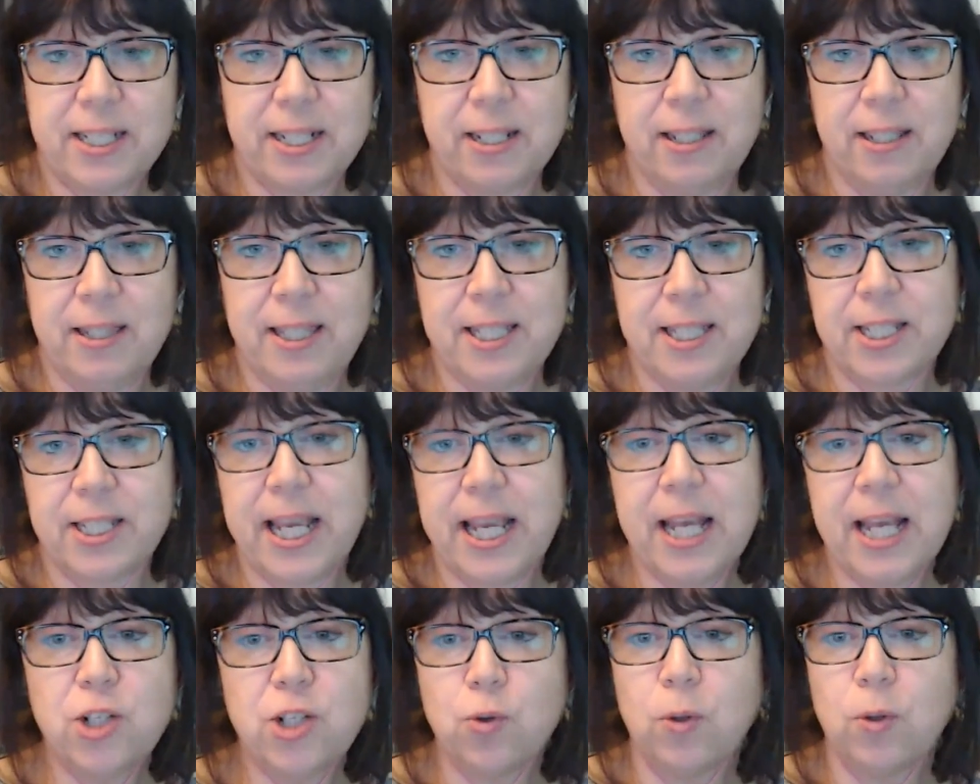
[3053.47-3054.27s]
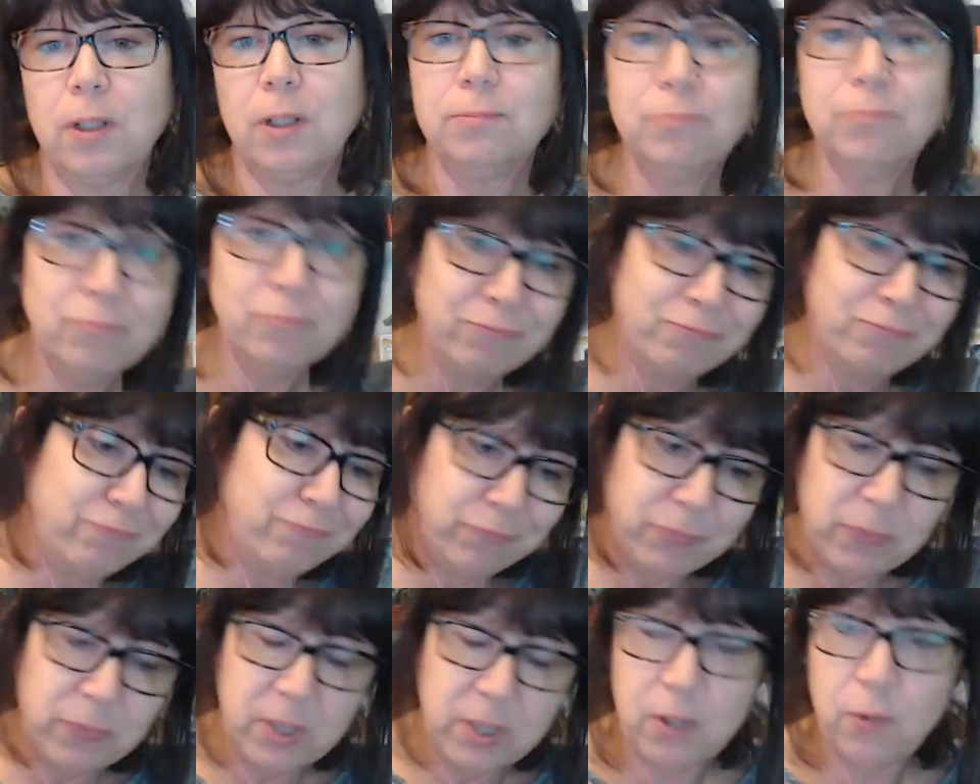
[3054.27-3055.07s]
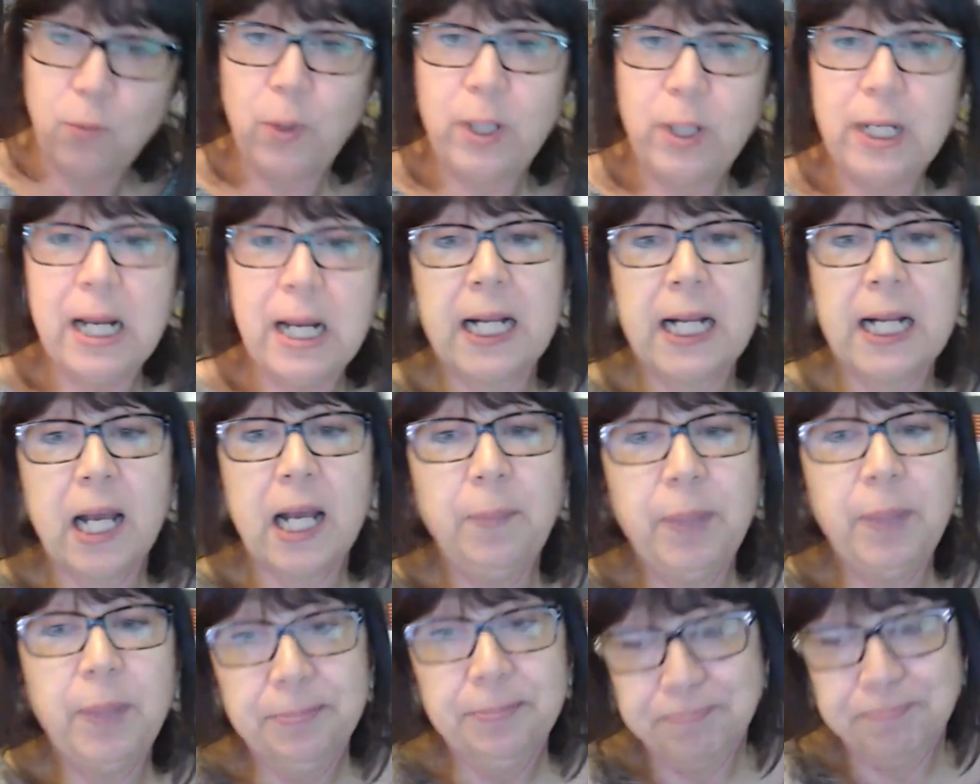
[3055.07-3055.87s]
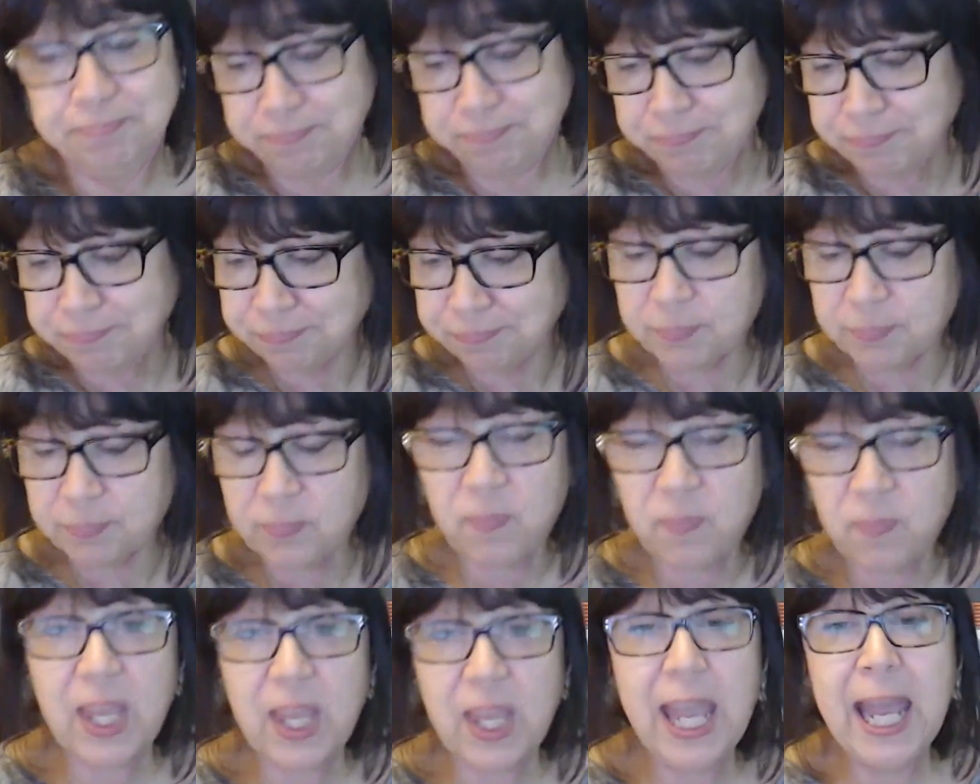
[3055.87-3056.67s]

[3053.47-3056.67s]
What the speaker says: schedule, we're not coming. Sure.